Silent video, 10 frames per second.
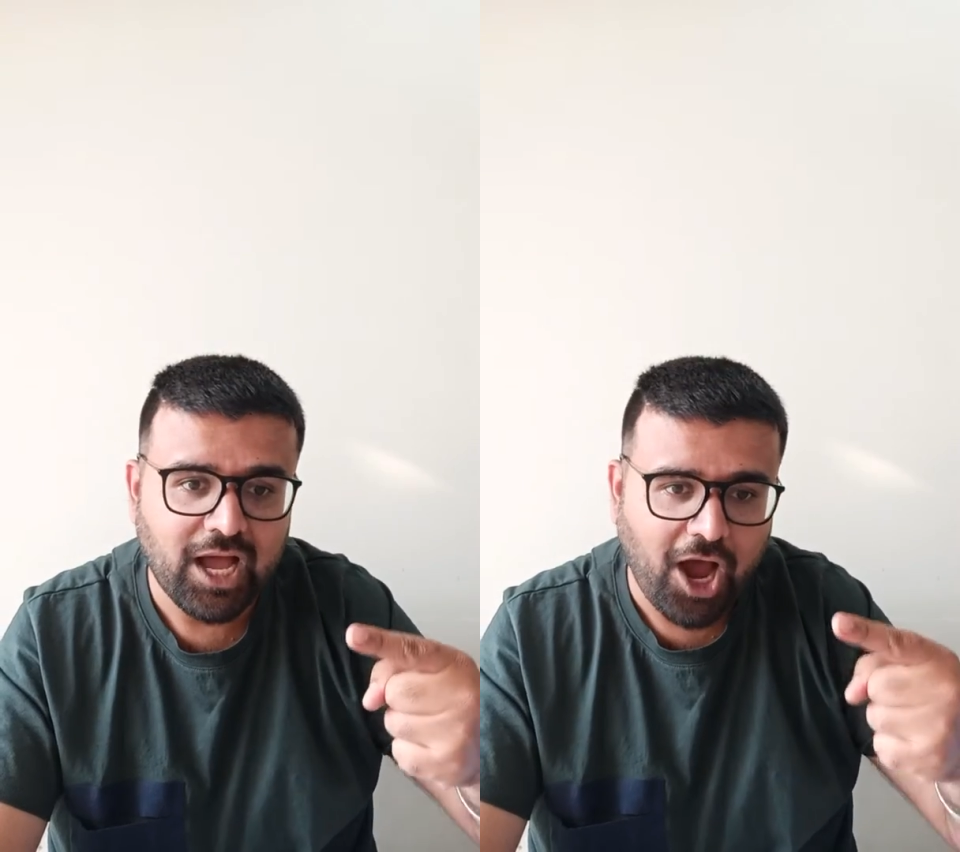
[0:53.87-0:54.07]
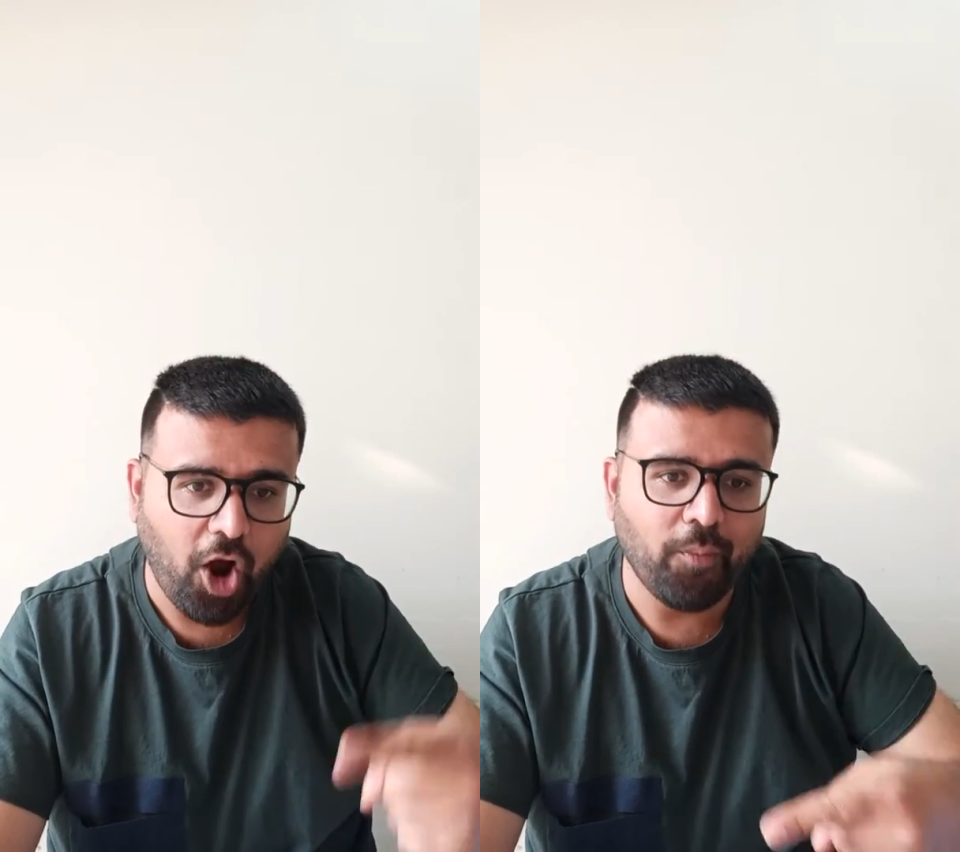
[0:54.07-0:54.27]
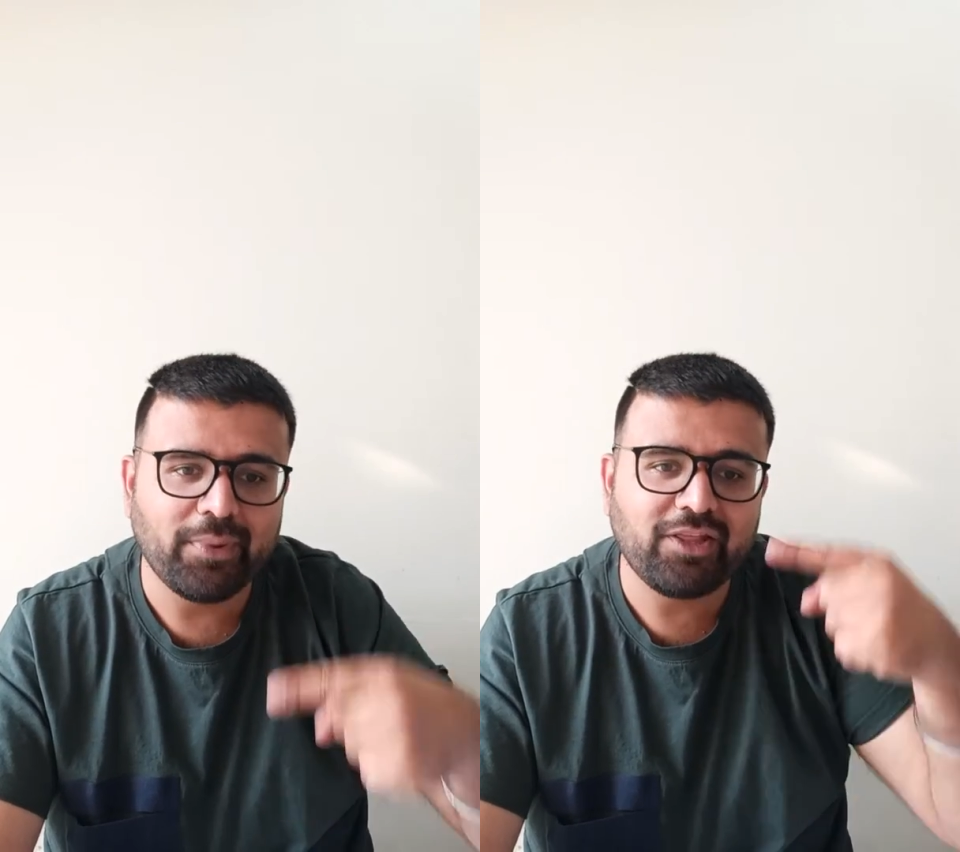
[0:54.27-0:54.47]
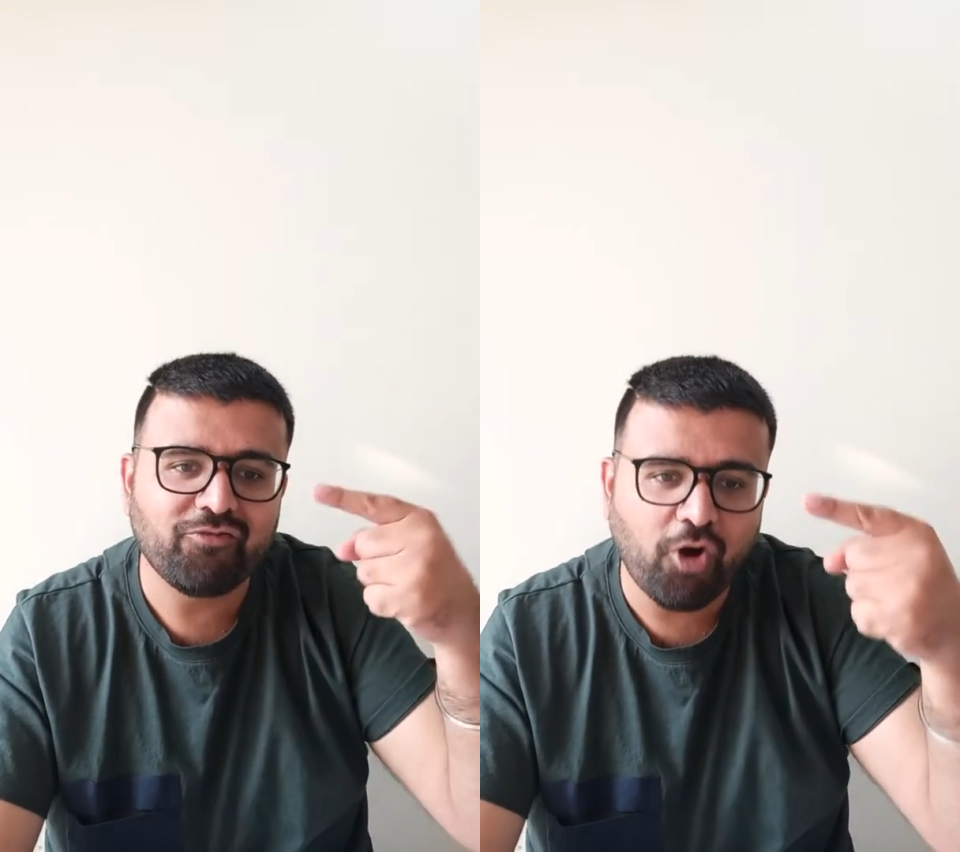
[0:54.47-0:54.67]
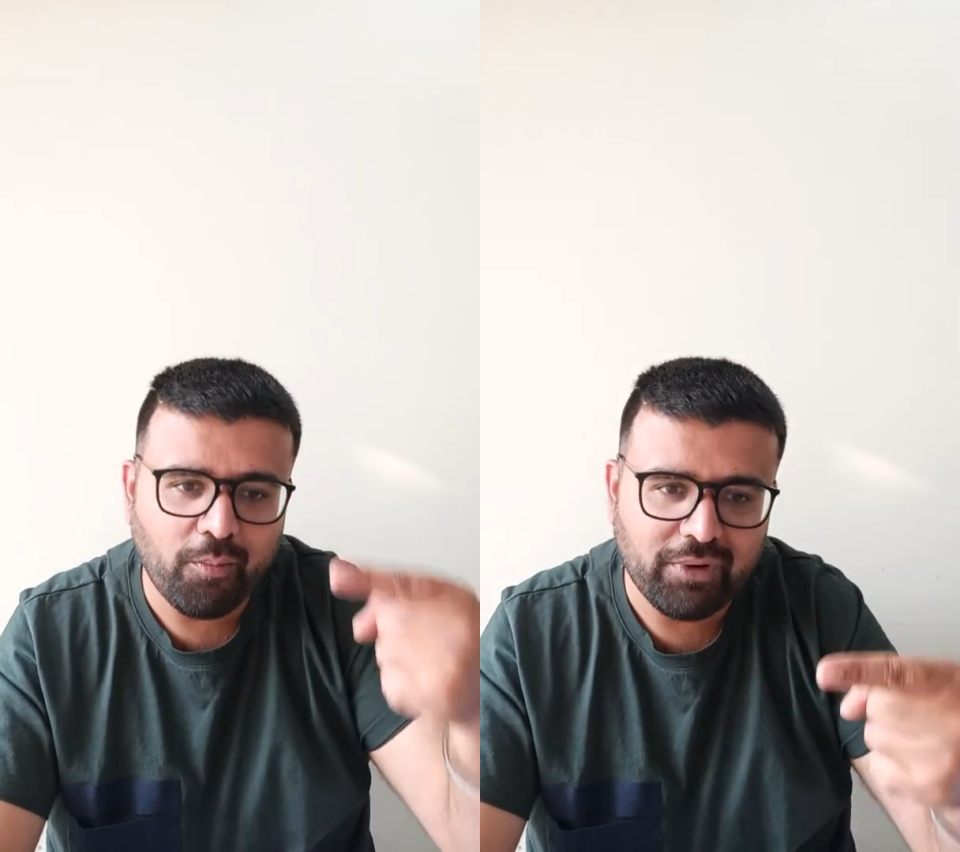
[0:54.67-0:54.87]
how many
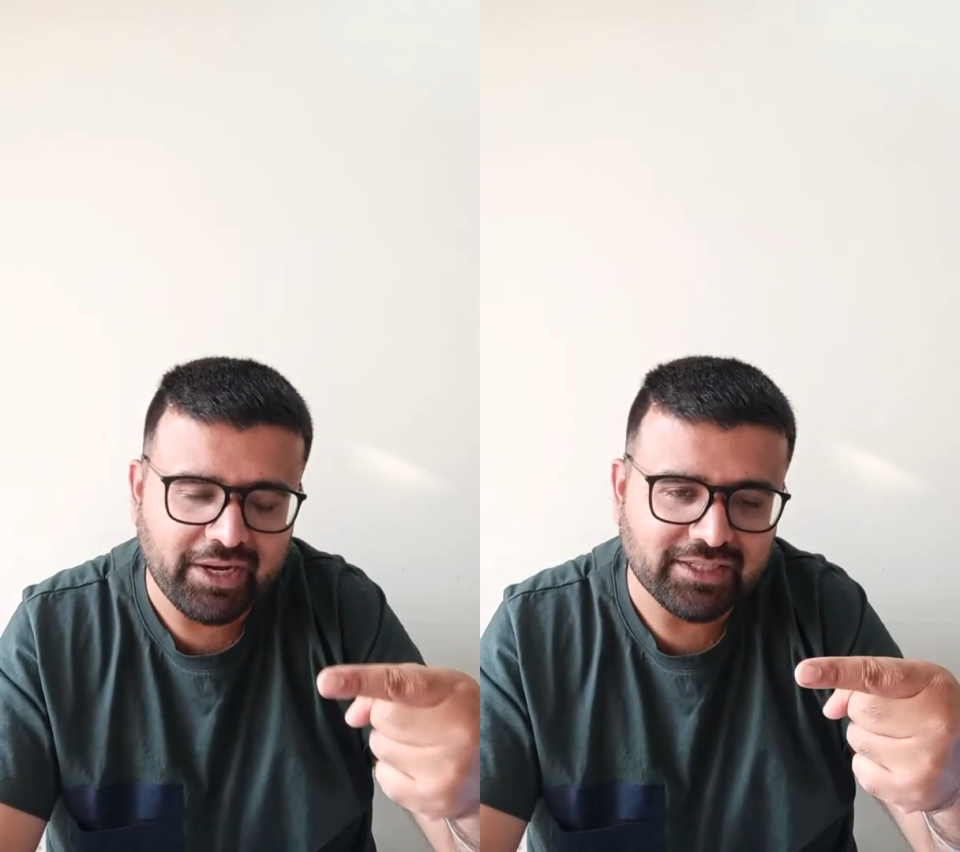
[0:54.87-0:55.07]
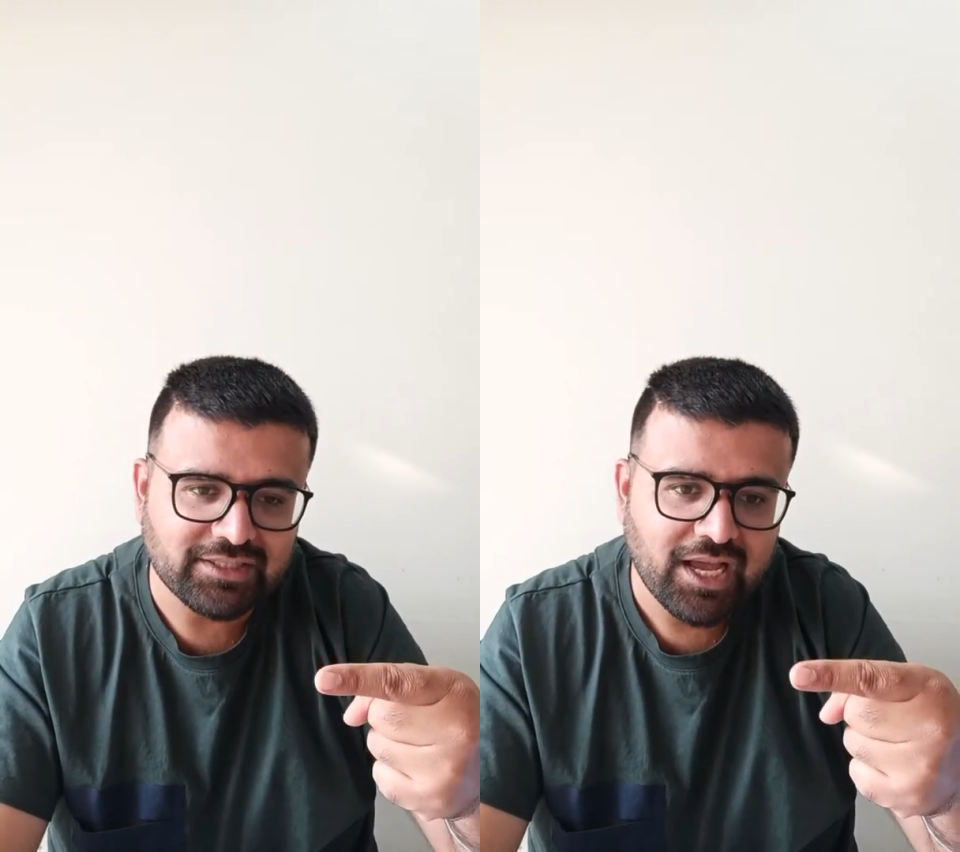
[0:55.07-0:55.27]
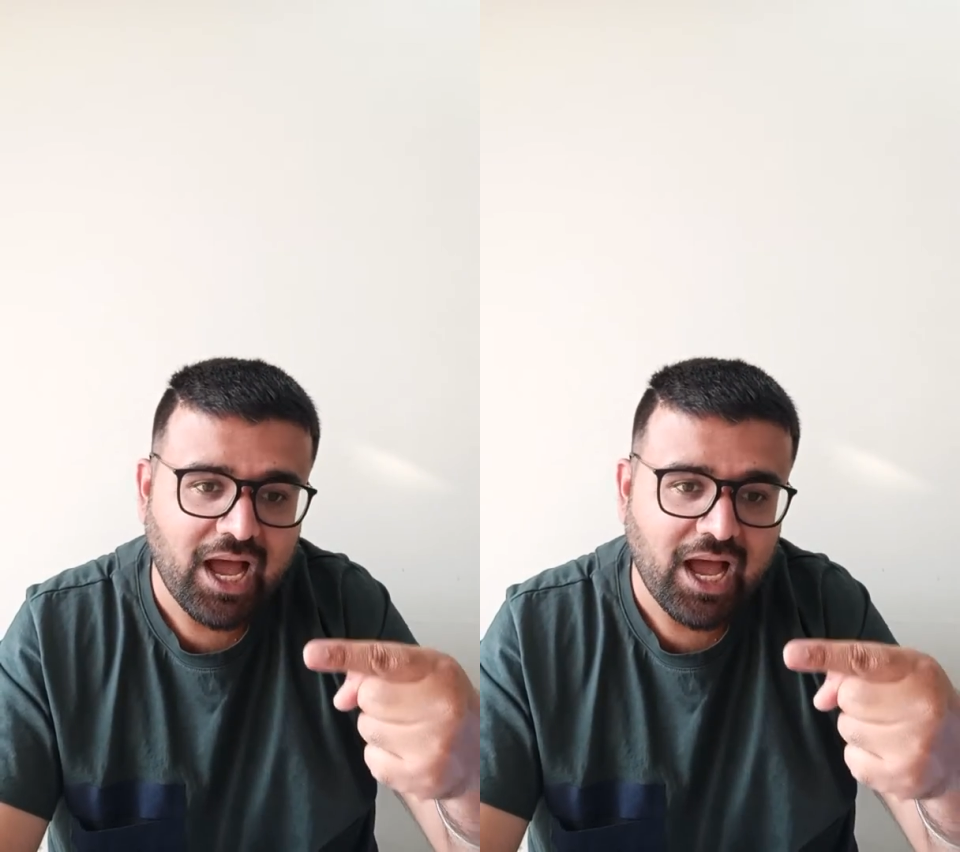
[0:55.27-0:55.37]
warm leads,